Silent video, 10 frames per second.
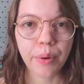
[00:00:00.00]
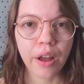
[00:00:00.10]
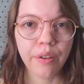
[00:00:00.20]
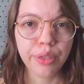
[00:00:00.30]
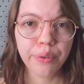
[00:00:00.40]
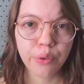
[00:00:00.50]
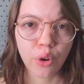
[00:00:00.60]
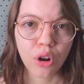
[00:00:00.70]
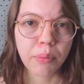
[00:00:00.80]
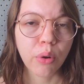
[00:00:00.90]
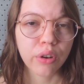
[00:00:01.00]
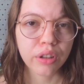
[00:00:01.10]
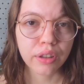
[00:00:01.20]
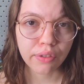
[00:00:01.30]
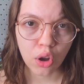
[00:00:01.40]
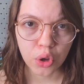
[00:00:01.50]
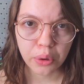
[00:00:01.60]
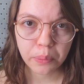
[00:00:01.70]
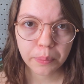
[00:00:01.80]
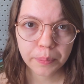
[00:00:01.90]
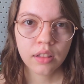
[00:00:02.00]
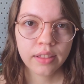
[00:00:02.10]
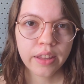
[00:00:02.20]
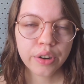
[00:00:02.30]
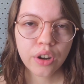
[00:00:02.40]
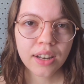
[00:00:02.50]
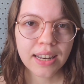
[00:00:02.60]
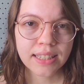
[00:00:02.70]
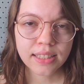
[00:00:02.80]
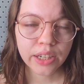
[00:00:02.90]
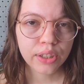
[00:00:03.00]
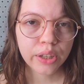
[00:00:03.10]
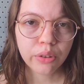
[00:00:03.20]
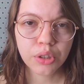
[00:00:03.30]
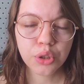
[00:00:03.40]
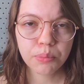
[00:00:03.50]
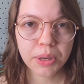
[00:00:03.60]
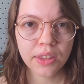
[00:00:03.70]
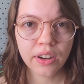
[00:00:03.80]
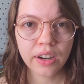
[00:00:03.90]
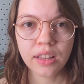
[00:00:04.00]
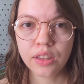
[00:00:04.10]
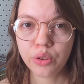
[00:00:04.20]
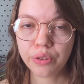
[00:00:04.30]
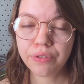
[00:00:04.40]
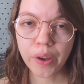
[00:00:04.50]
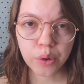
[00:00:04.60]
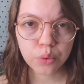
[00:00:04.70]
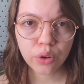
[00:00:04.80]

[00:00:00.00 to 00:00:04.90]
around the form or the volume. They are not necessarily going to be there in your final